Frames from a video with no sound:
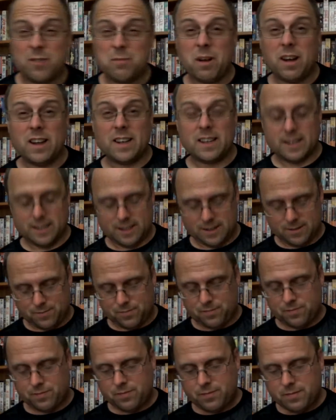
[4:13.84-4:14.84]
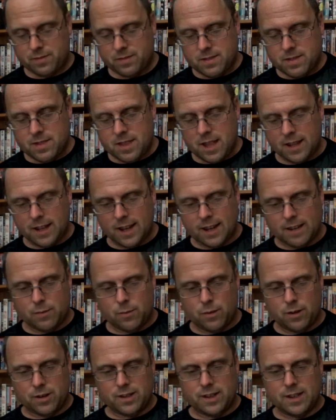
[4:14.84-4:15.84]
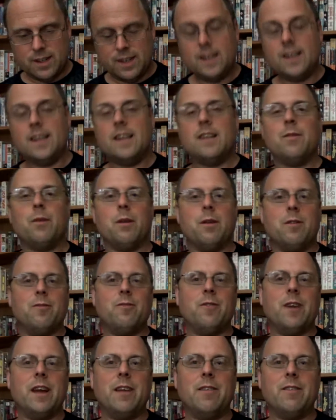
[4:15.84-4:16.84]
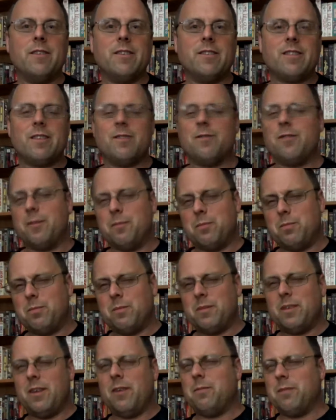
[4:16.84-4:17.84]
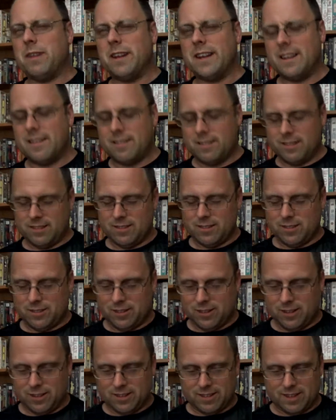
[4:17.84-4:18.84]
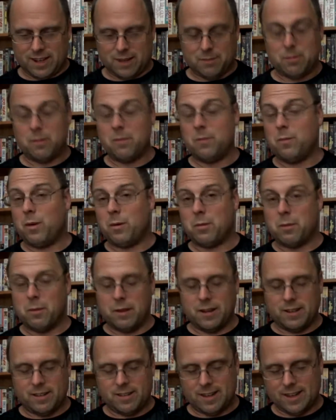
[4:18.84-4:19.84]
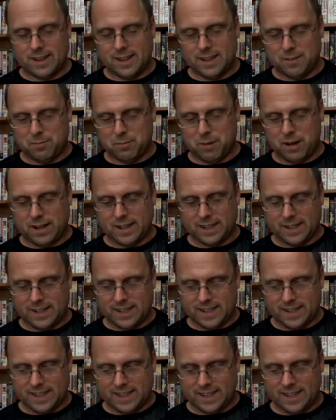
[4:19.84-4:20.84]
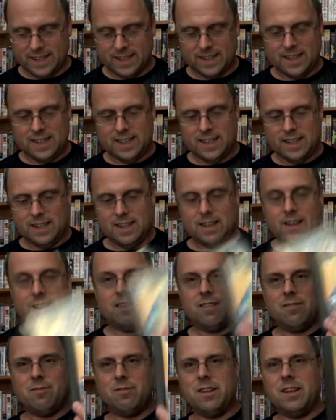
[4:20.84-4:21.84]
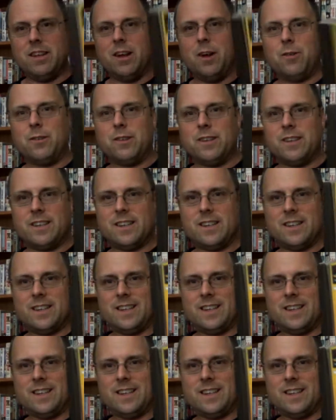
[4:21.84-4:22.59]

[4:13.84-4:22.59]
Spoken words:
I'd buy it. Next one is one of my favourites. I've not played this in such a long time. One of my mates had it back in the day. Reloaded.